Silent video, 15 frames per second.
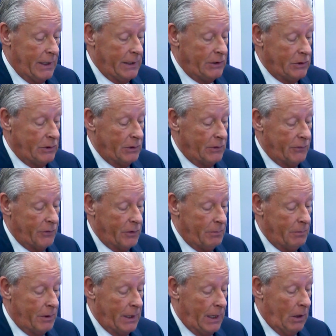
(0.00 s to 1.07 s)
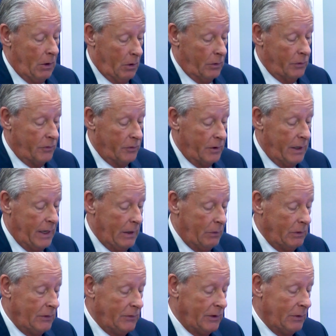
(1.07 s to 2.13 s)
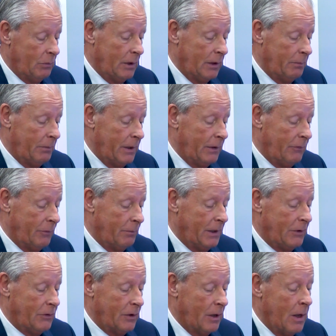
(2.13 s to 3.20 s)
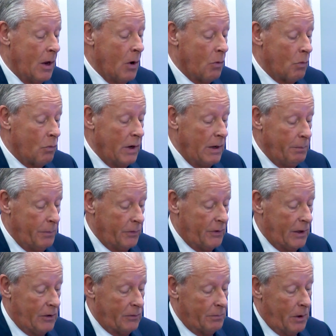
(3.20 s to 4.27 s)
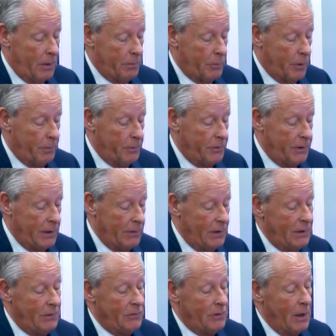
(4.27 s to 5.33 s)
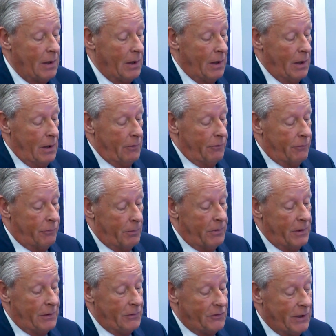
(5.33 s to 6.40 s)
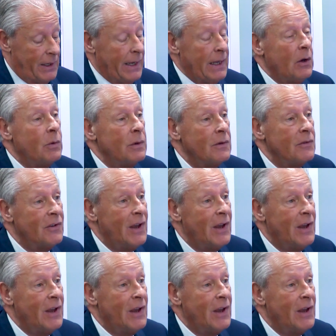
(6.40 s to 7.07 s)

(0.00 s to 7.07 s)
agents for the money lost, and how easy will it be for me to repossess my property from these delinquent